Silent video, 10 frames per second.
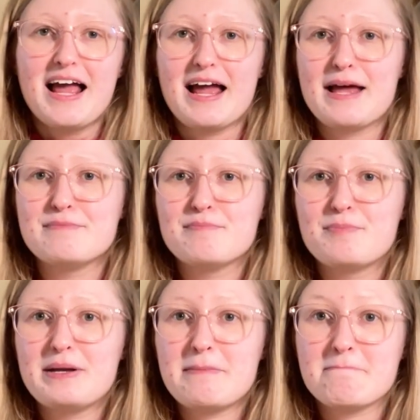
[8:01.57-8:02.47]

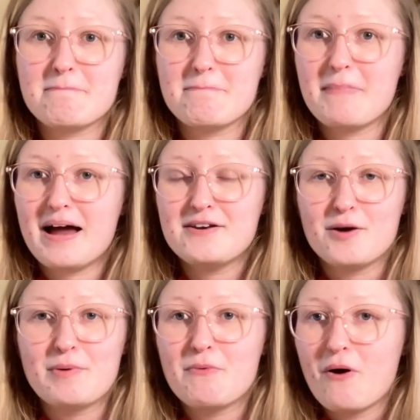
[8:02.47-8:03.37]
But it might not
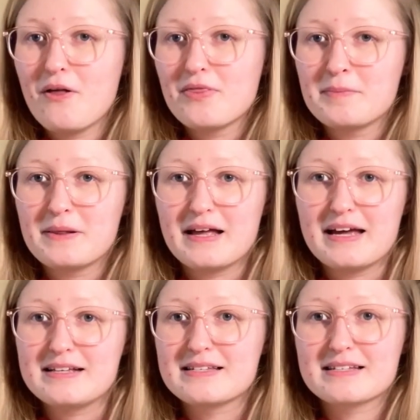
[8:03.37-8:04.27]
be what the
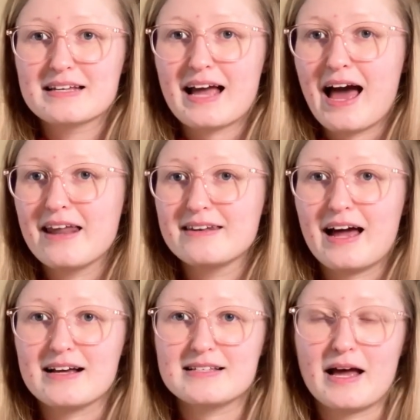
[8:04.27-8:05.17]
place can
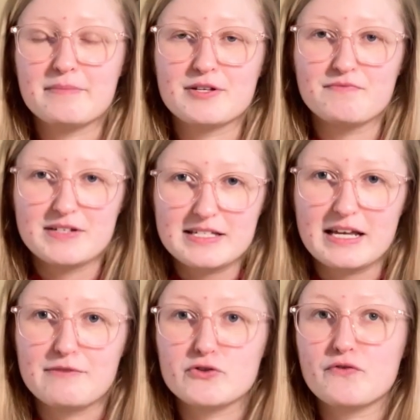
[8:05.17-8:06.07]
accept and
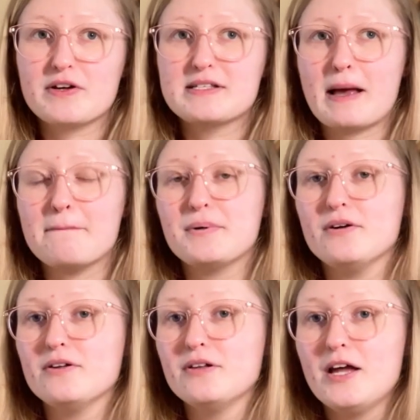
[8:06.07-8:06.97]
receive. So for
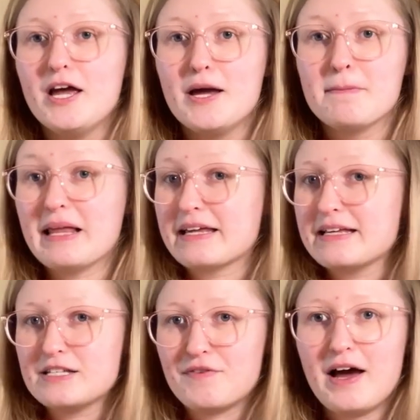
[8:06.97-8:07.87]
example,
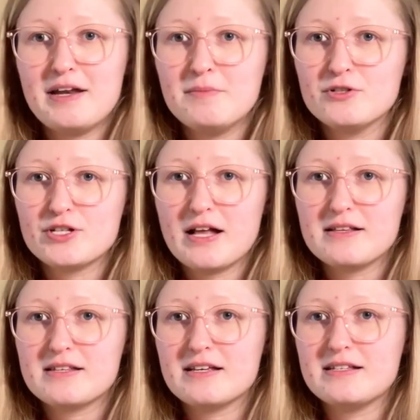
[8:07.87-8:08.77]
blankets for animal
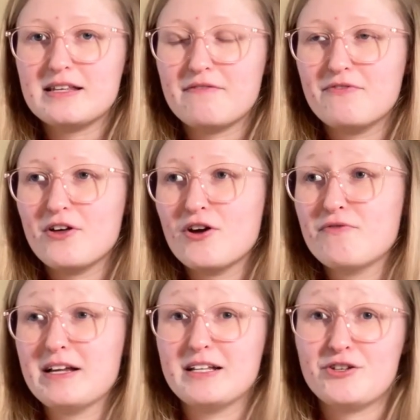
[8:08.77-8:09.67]
shelters, if they're
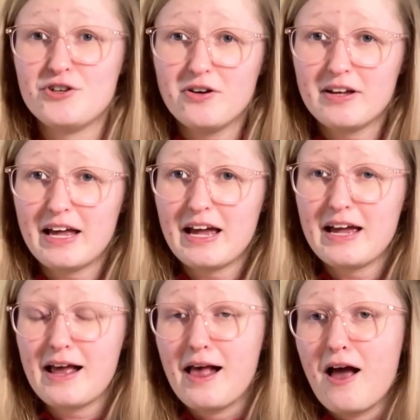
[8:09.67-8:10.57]
really
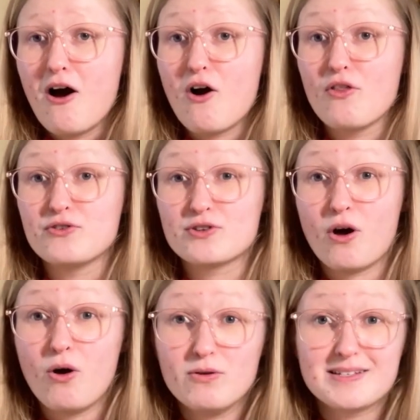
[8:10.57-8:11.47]
chunky or there's
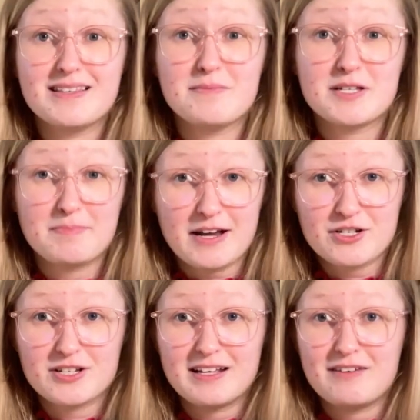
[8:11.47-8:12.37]
holes in them,
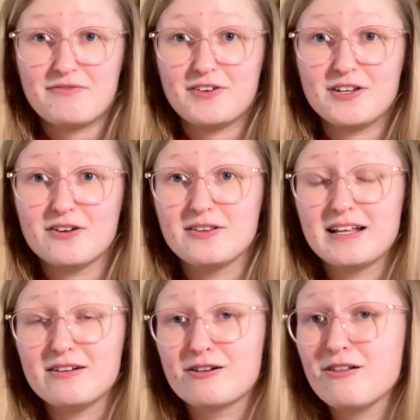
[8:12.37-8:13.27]
especially for, you know,
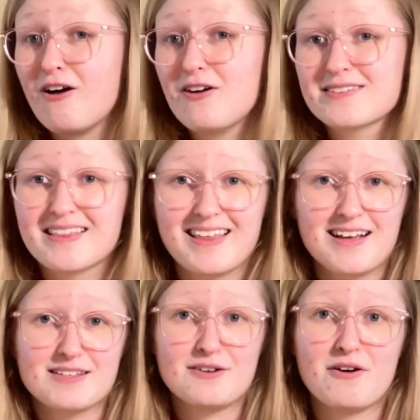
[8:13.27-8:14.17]
little claws,
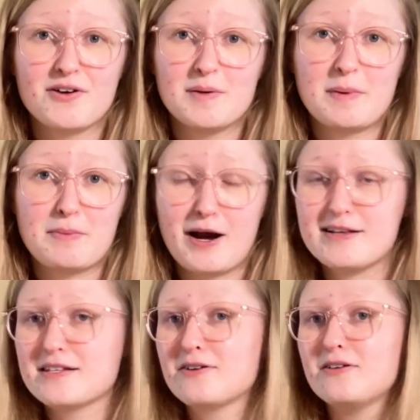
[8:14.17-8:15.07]
that's not going to be
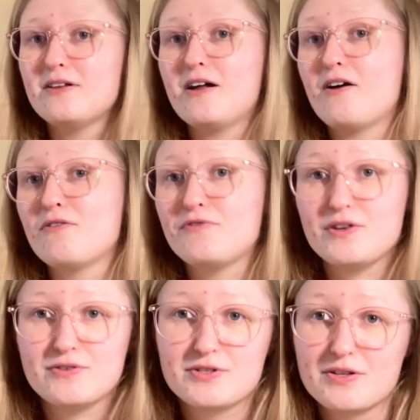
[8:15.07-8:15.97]
practical or of
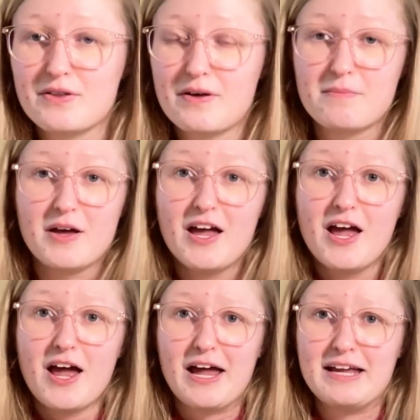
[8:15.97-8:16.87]
use to them.
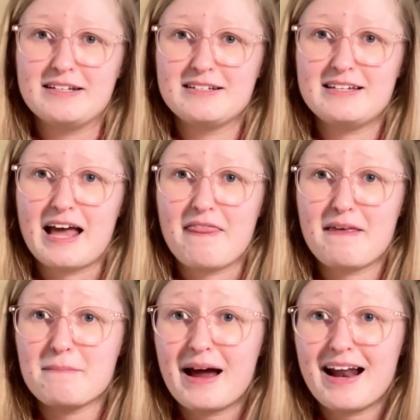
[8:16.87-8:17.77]
And yeah, it
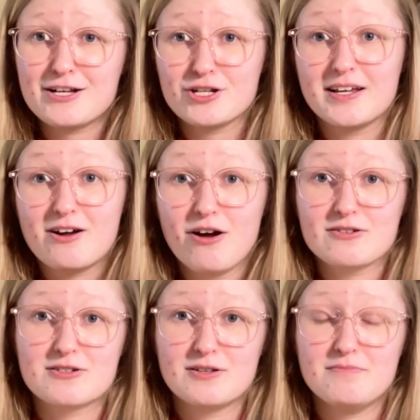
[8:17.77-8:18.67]
might actually
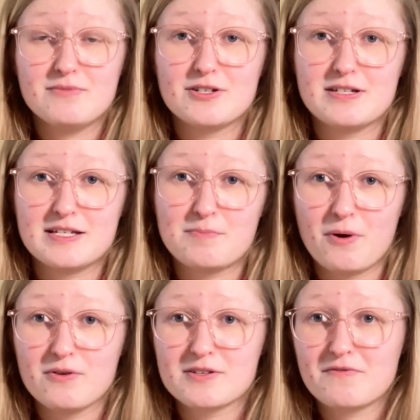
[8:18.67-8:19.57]
cost them to
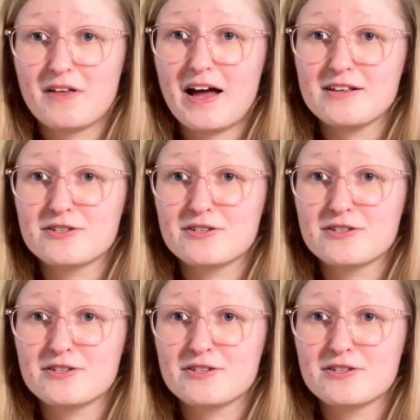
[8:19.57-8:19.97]
dispose of that.